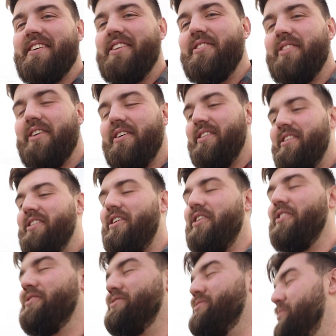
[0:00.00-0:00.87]
hear the
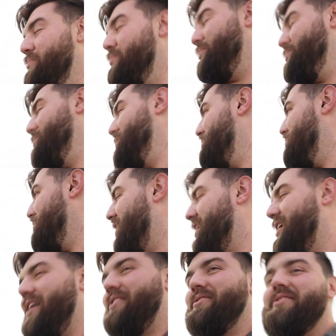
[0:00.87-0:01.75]
RS3 pulling up right now,